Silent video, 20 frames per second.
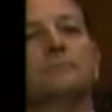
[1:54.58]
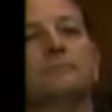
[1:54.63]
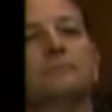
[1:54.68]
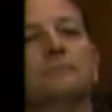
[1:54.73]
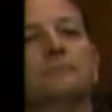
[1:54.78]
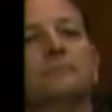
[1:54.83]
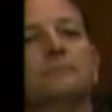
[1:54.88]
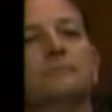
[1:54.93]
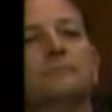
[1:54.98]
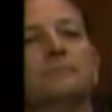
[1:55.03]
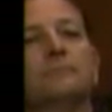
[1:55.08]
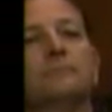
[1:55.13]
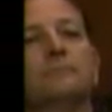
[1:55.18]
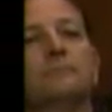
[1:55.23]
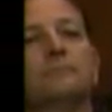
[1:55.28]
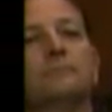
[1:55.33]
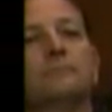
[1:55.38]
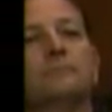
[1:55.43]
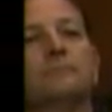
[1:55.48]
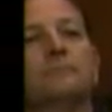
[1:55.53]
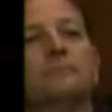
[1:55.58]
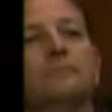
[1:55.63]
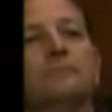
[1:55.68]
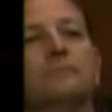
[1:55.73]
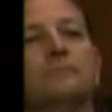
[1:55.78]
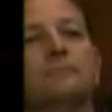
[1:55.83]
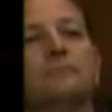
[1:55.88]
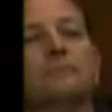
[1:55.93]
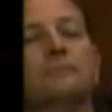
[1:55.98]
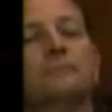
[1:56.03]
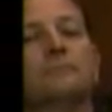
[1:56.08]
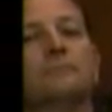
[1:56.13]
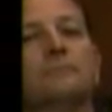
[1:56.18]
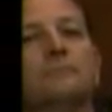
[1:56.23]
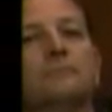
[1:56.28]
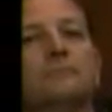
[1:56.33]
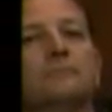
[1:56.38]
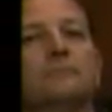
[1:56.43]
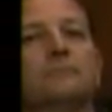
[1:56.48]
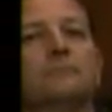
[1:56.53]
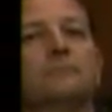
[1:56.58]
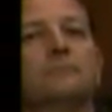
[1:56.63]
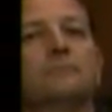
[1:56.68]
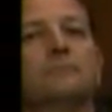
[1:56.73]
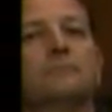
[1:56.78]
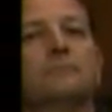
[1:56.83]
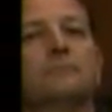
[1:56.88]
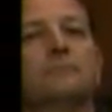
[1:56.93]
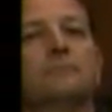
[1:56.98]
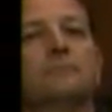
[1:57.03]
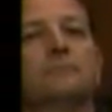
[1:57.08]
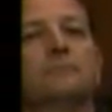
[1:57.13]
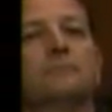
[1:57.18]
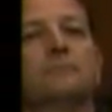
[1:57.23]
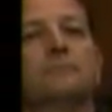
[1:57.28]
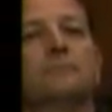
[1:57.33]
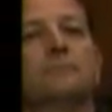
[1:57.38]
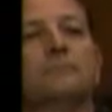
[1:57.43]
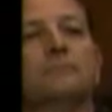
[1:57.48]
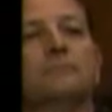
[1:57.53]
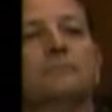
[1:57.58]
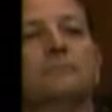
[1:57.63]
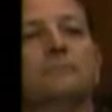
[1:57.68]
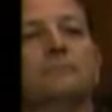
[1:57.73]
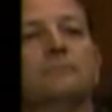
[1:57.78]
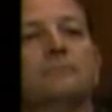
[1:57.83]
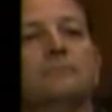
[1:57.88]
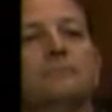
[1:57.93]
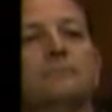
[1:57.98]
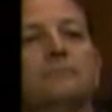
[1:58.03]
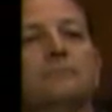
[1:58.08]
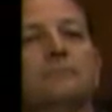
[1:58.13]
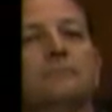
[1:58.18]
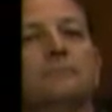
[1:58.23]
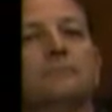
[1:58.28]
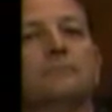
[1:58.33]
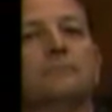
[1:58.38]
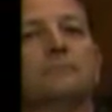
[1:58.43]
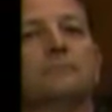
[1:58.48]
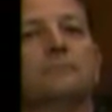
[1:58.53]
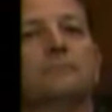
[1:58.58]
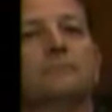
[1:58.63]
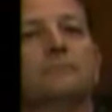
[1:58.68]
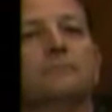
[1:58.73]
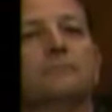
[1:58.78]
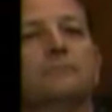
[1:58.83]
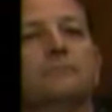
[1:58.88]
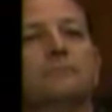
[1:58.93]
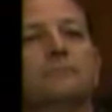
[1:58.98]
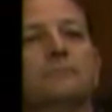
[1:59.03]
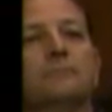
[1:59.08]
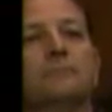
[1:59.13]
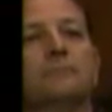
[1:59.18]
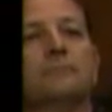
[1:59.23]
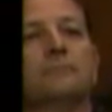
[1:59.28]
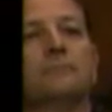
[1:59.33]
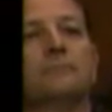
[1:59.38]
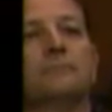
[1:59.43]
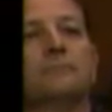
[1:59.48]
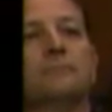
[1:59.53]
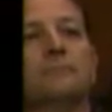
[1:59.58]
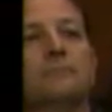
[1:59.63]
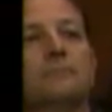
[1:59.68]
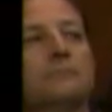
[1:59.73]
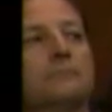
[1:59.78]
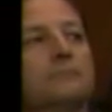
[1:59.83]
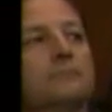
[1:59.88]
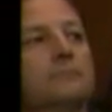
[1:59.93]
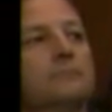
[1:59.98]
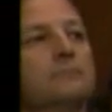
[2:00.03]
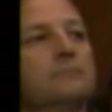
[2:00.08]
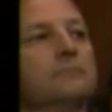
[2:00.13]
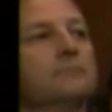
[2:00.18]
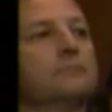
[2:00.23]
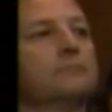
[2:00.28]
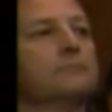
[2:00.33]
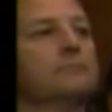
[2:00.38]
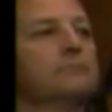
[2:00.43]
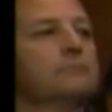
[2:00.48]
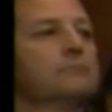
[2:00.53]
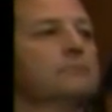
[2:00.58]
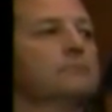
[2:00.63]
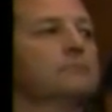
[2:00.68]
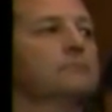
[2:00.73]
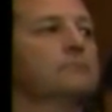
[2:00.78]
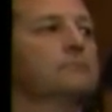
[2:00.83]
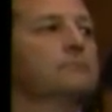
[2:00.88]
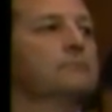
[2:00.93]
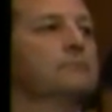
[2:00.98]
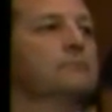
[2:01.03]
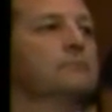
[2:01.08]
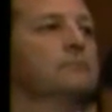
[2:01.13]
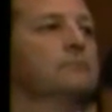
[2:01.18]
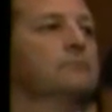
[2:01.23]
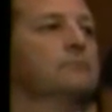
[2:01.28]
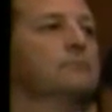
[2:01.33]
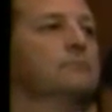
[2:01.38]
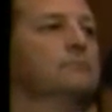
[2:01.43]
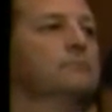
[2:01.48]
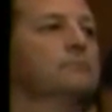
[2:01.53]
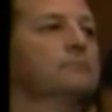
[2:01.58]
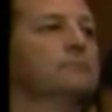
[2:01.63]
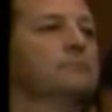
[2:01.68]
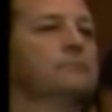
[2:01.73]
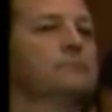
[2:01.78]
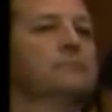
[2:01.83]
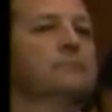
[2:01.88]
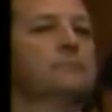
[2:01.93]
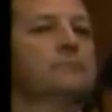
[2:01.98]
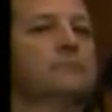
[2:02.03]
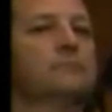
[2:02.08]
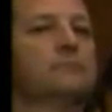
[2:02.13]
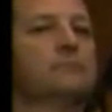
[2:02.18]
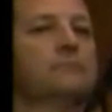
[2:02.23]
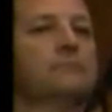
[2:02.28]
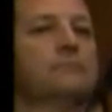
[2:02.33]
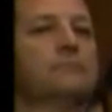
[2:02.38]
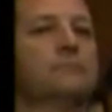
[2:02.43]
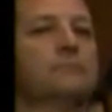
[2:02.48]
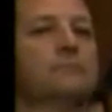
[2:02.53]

[no speech]